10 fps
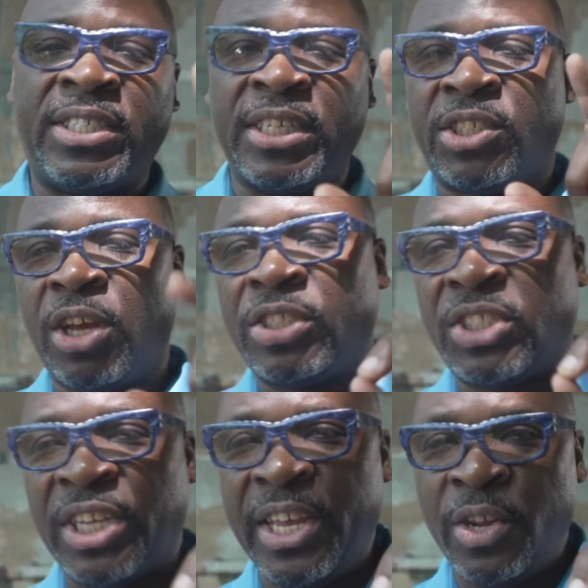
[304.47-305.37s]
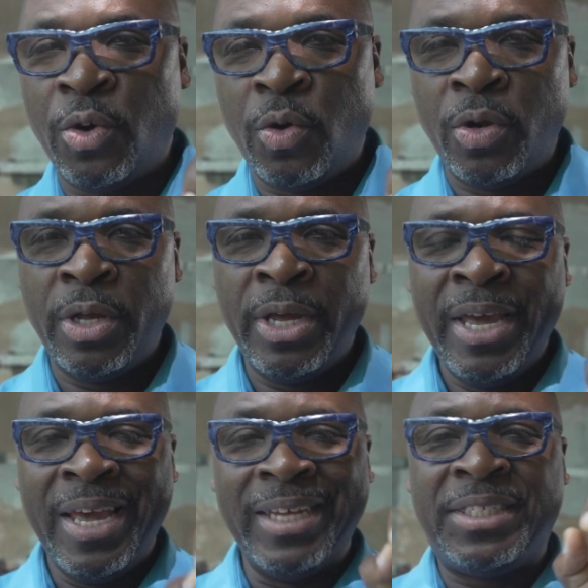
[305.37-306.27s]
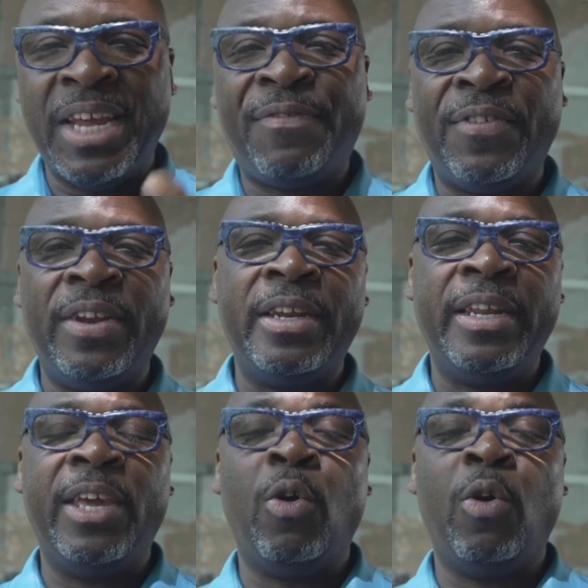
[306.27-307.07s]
that Tuxedo is definitely